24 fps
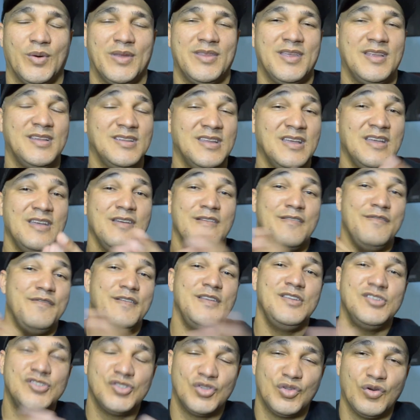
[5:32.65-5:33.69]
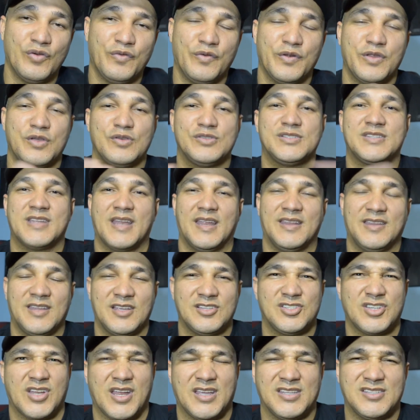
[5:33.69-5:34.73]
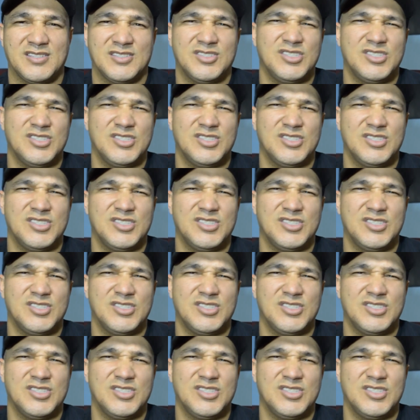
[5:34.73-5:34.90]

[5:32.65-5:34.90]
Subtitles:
And then finish it off with your straight edge razor.